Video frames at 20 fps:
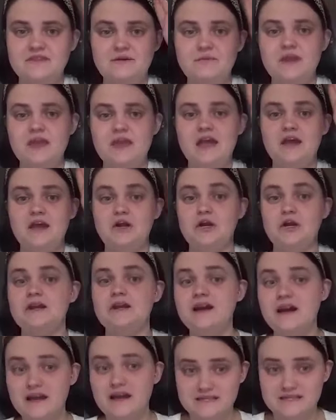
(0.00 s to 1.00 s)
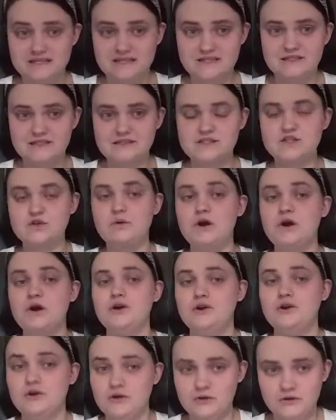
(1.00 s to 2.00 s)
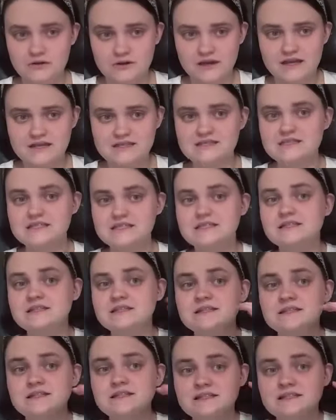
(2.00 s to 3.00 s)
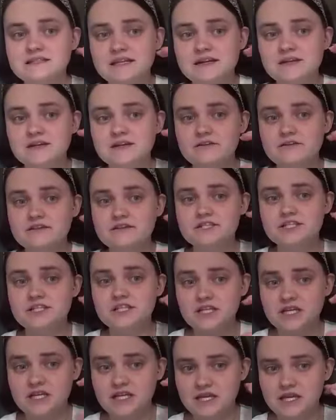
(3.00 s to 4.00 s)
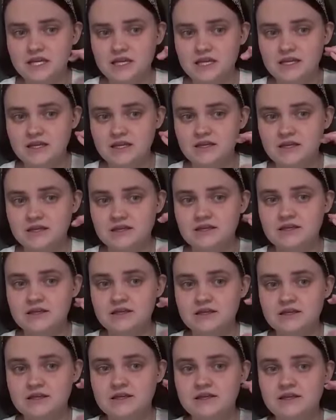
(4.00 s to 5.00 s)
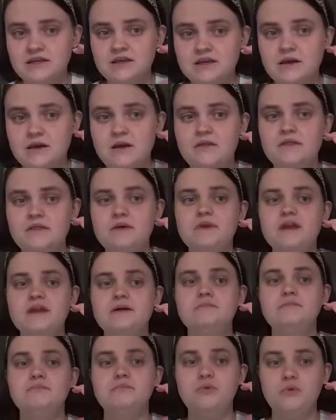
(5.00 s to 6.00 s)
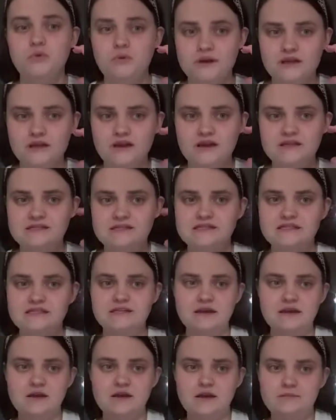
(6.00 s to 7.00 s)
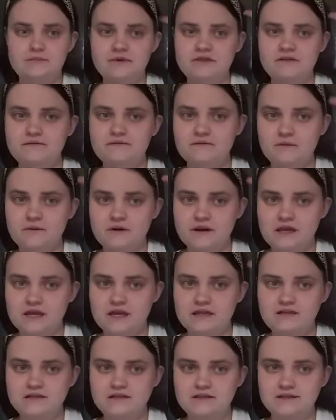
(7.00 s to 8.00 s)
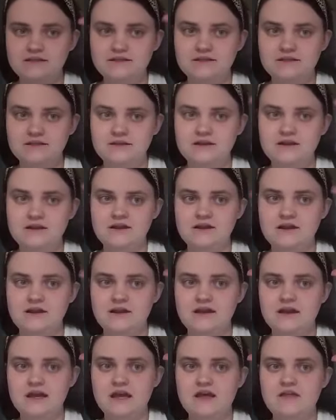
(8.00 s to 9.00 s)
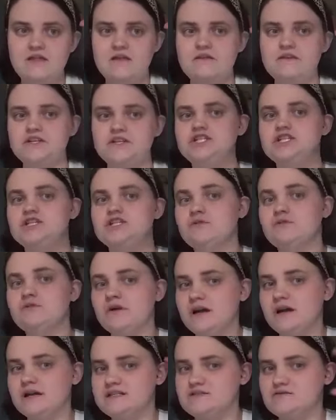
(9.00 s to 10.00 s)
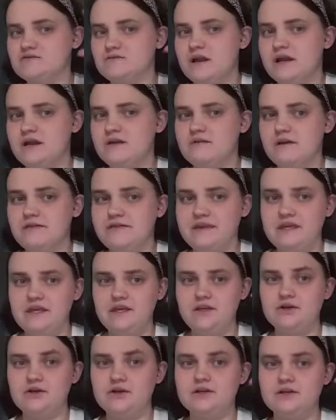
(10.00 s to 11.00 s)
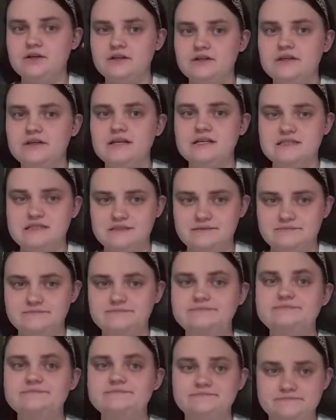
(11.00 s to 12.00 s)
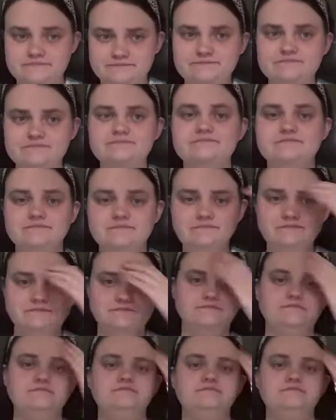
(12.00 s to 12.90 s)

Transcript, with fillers: Then we had our cousin, so our girl cousin down here at the chin. Then we had boy cousin up by the forehead. And then the general cousin right around the ear cousin. Mm-hmm.